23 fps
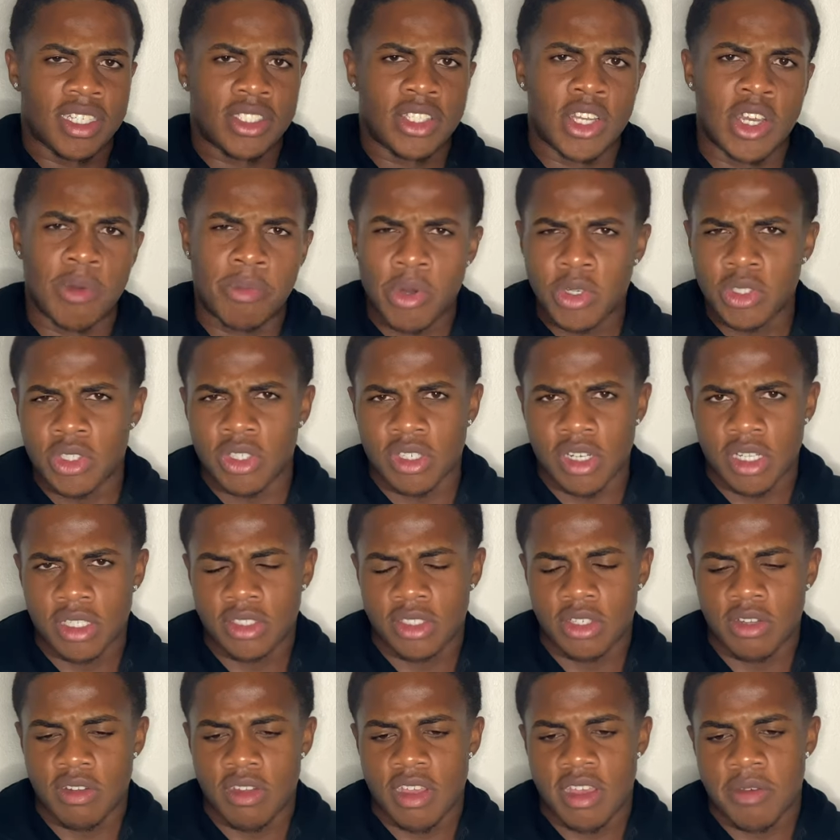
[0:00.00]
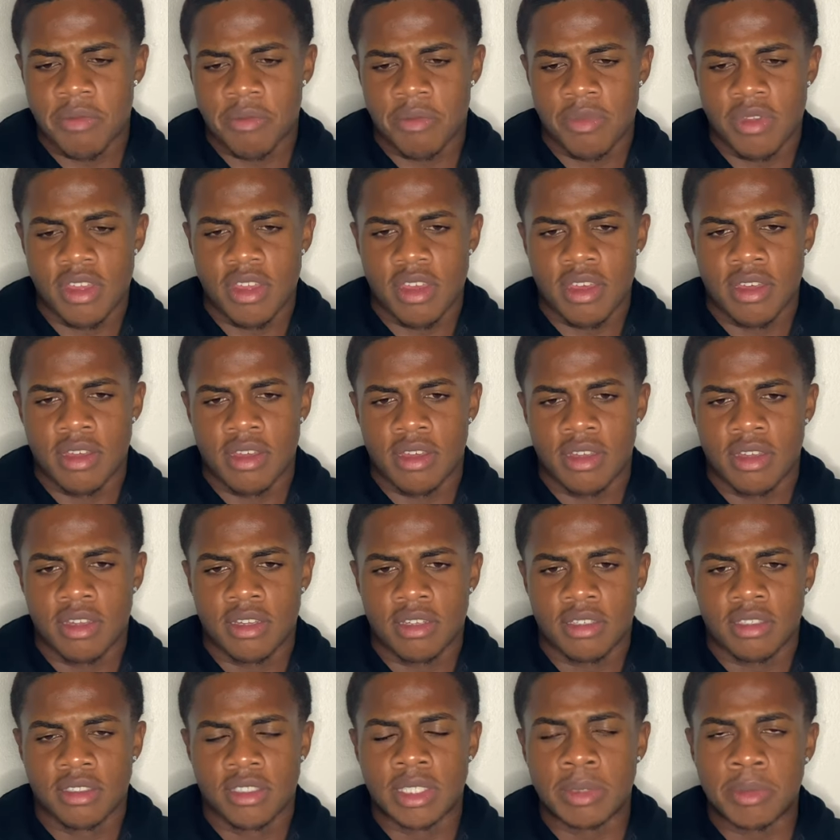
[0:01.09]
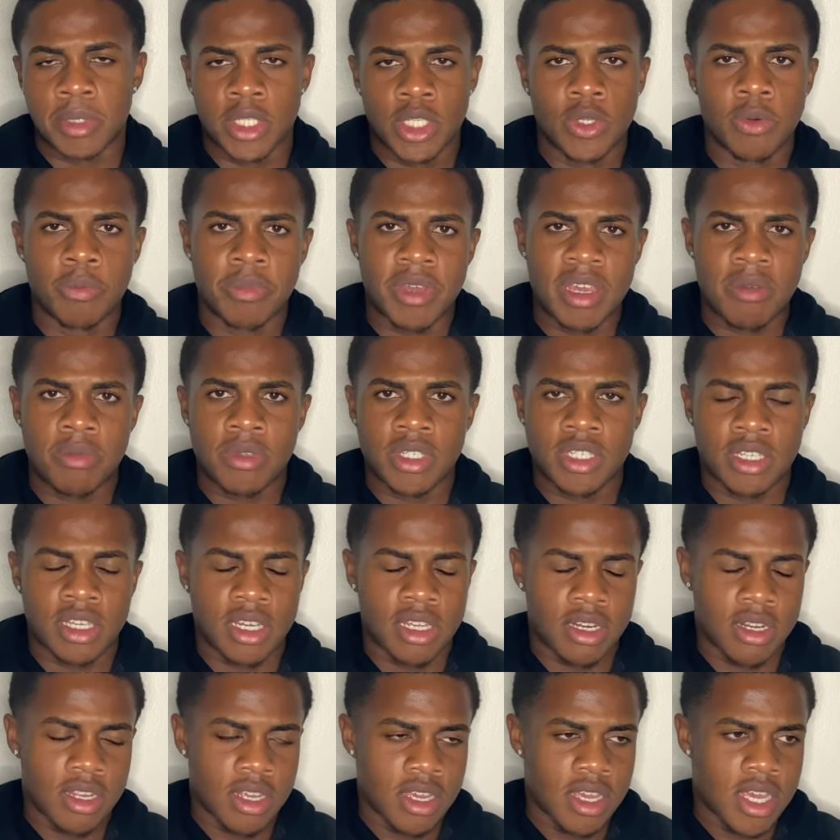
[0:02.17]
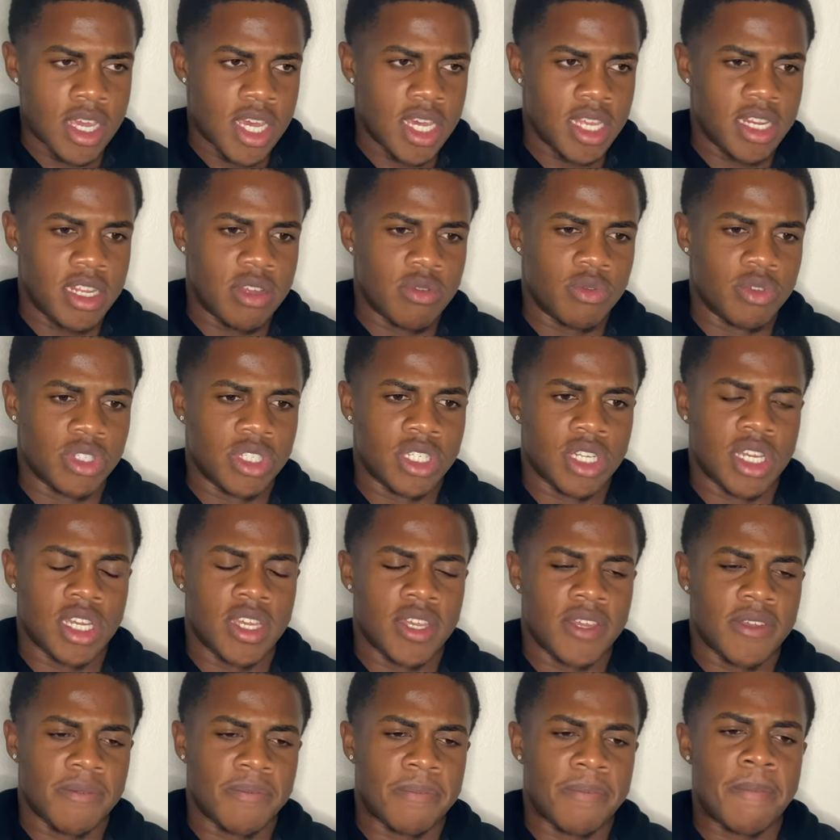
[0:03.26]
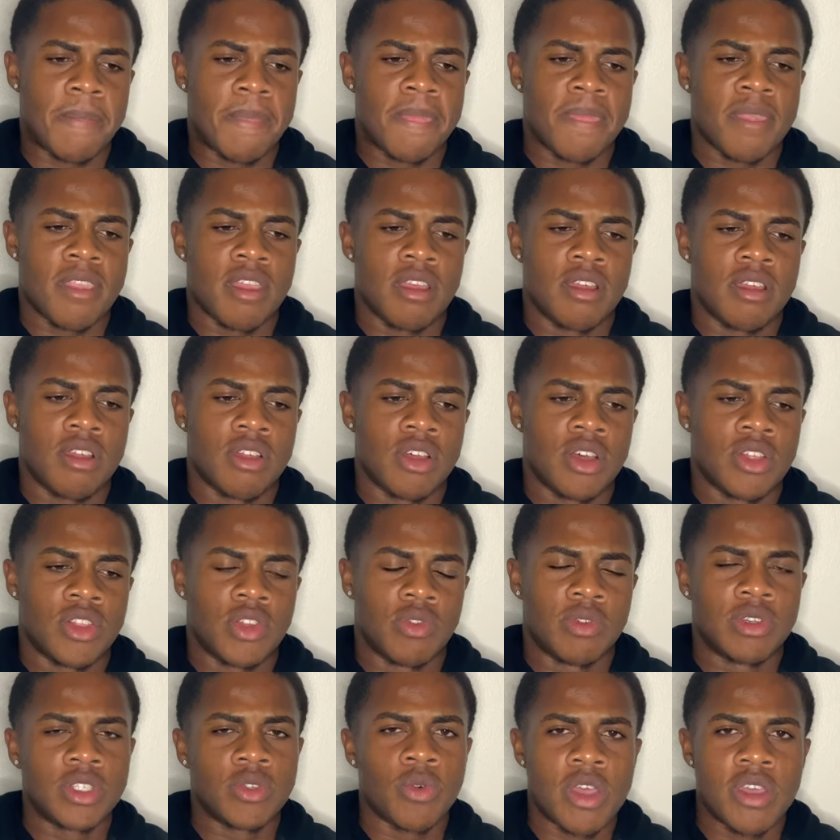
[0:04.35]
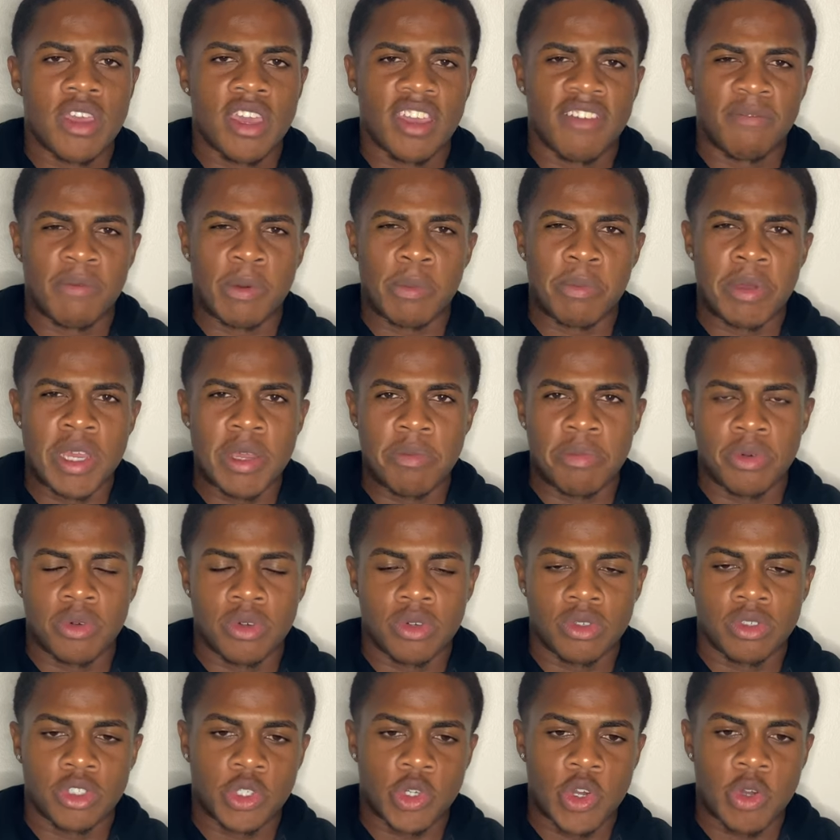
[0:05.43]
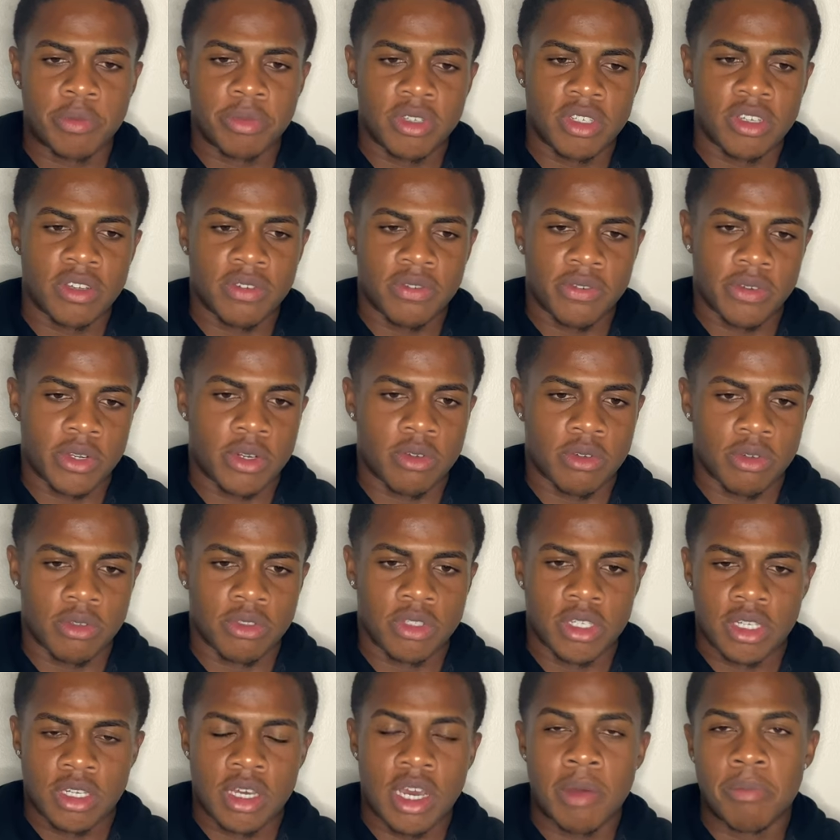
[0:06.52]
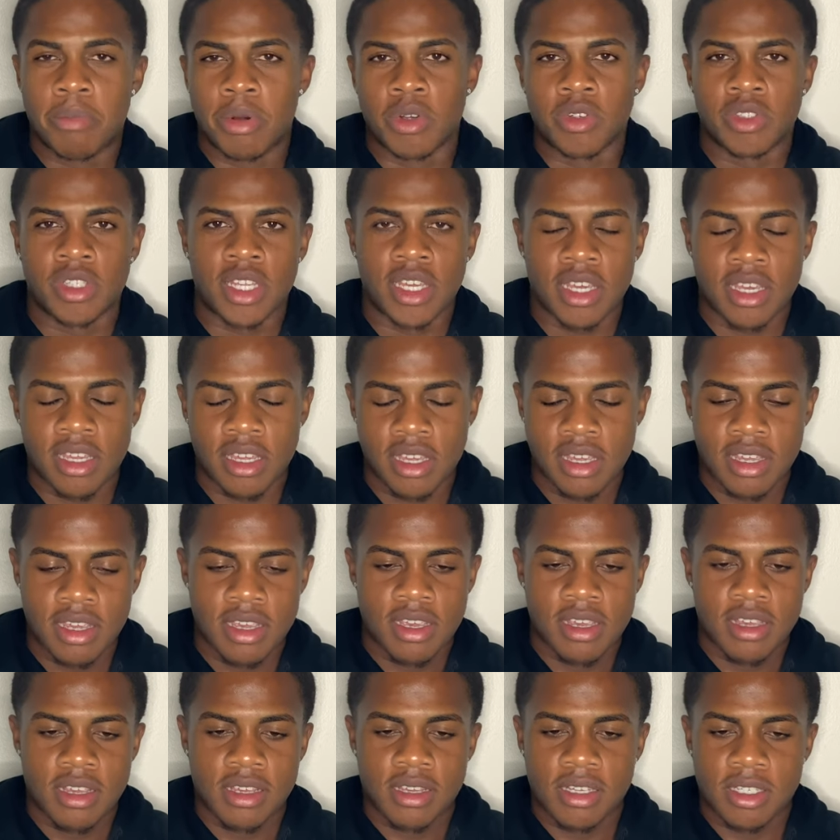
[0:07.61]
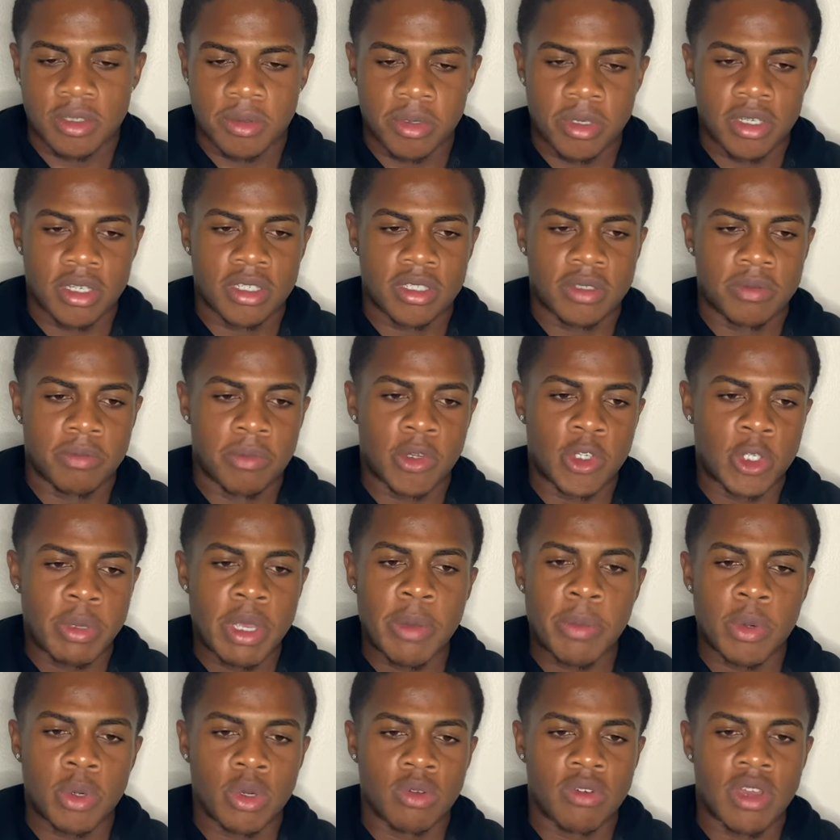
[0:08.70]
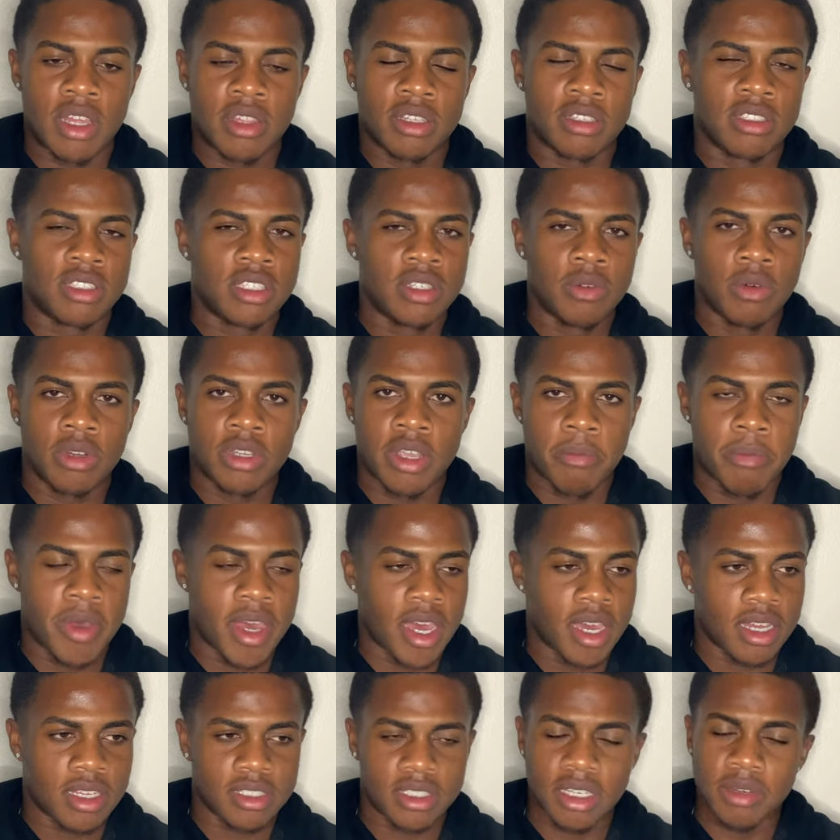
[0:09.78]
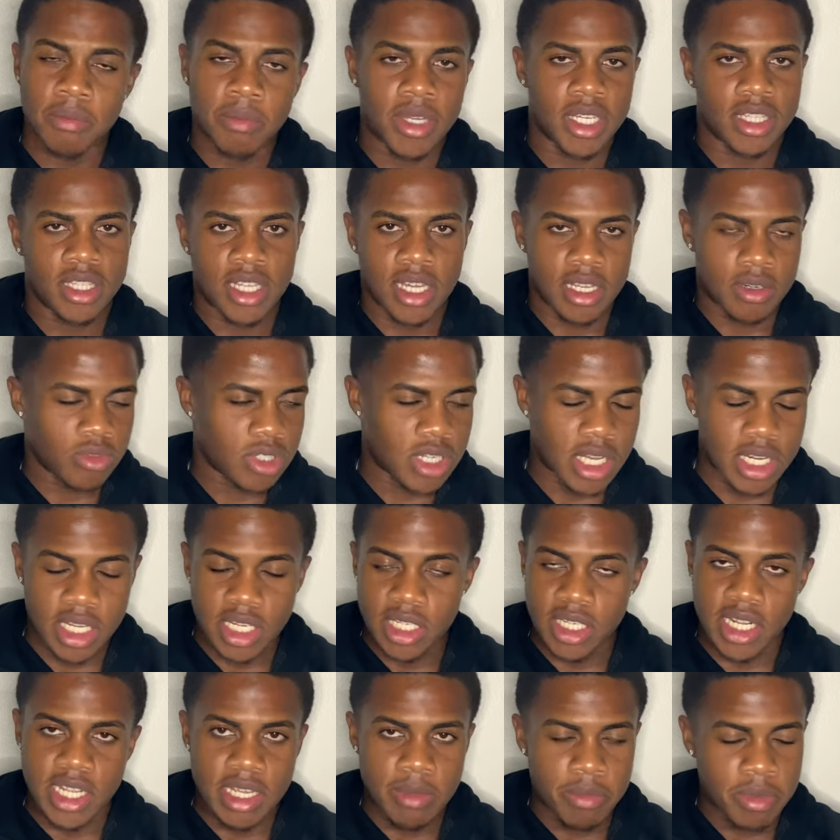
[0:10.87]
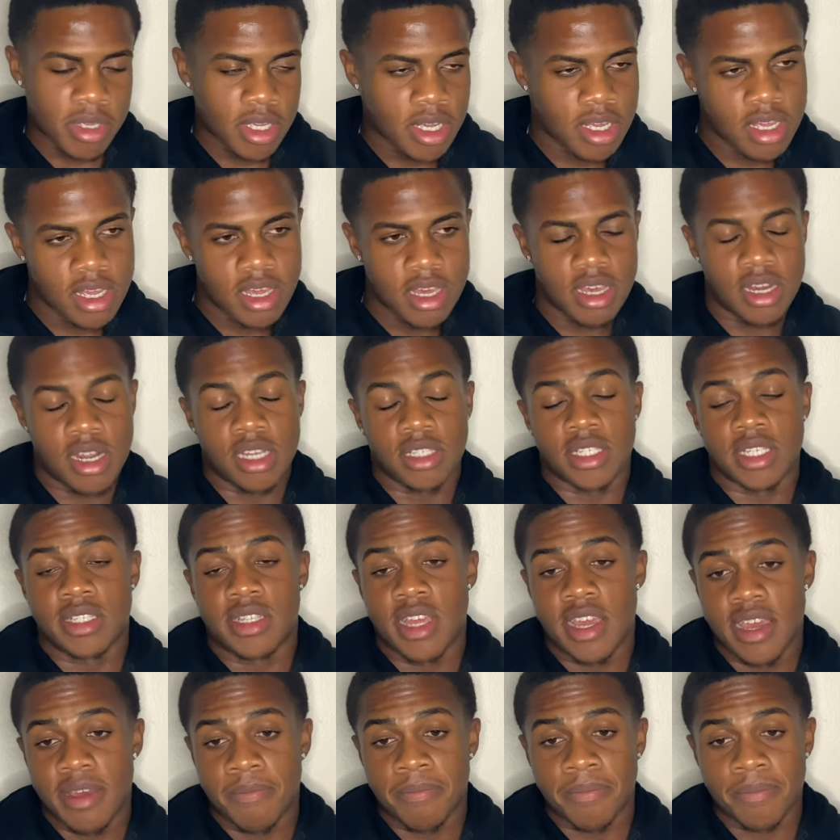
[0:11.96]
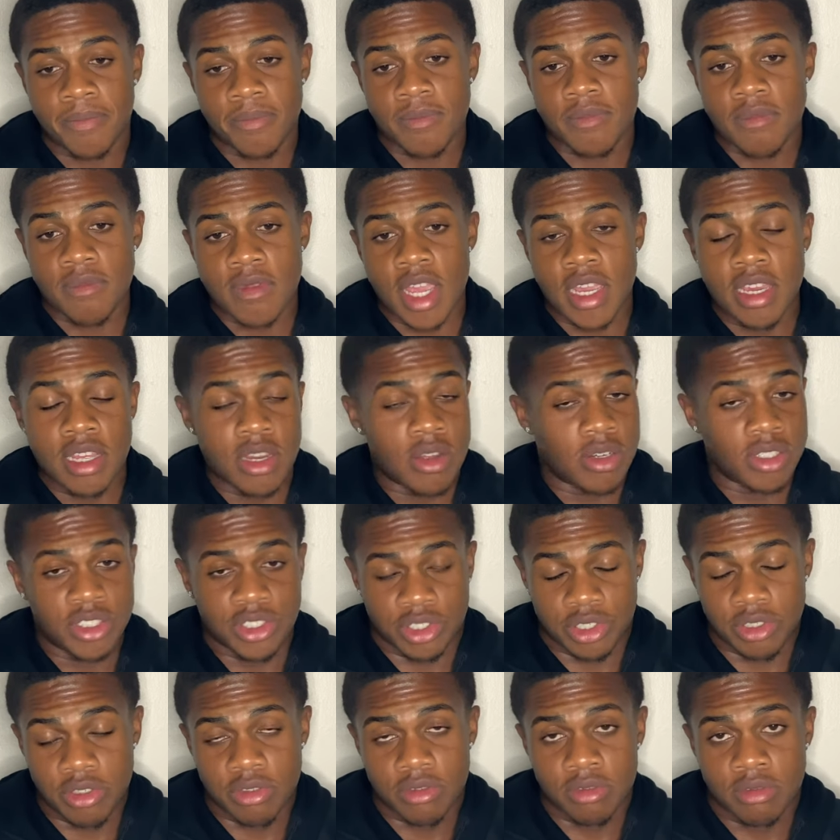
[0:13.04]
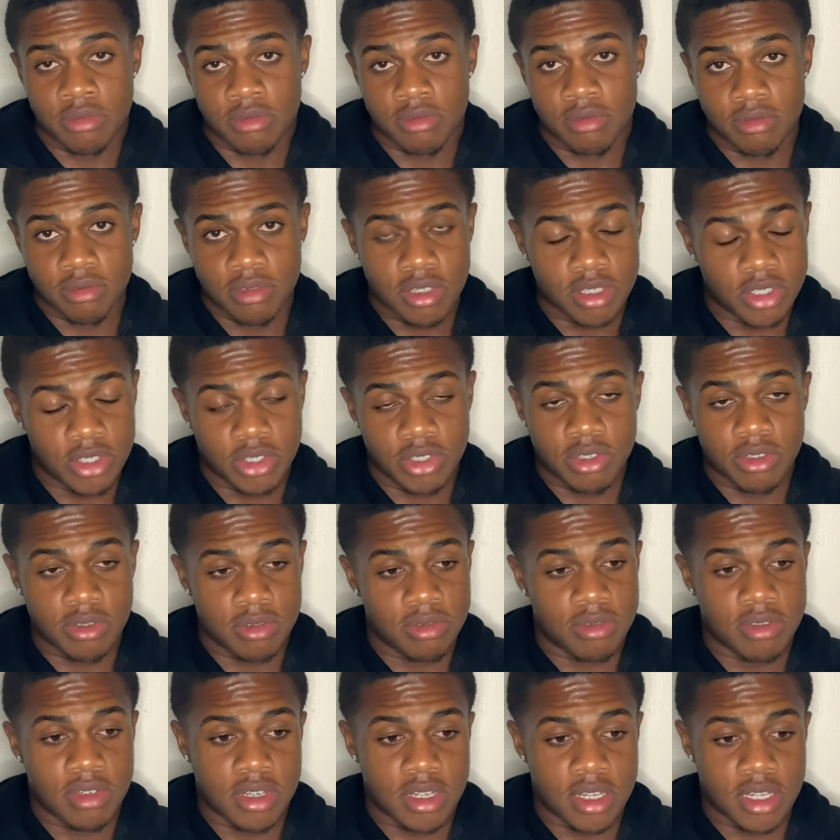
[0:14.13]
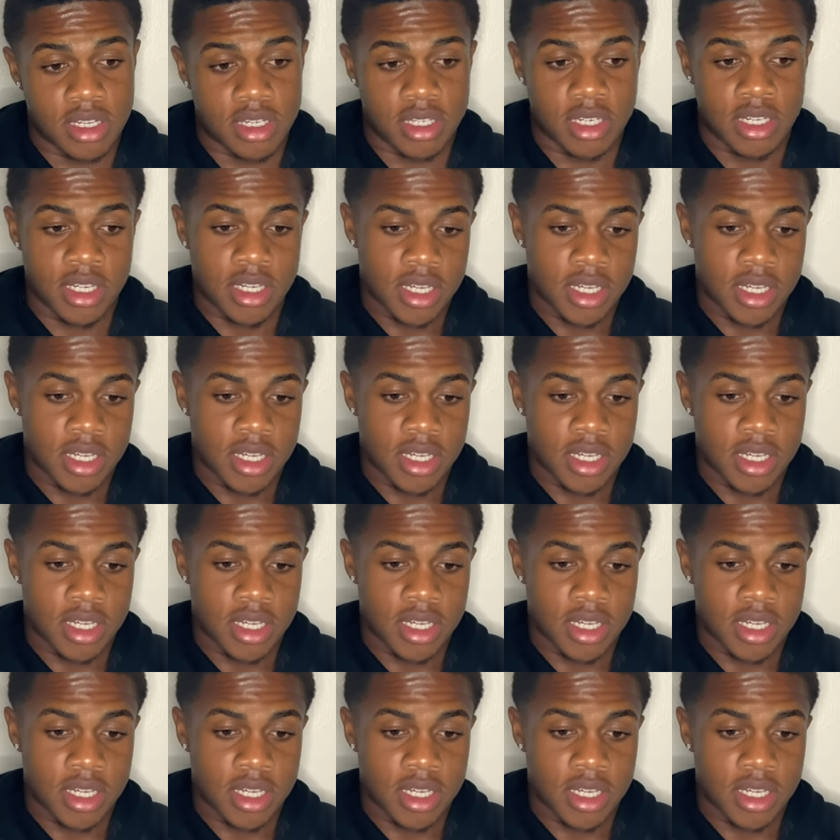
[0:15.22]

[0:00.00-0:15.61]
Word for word: saw a post on Instagram, uh, something Lil Baby said, and he was like, uh, the reason why you have more people show up to your funeral than a birthday is because most people would rather see you on your back. Something like that. It was kind of deep. And I was like, damn, you know, it's true. It's true. And,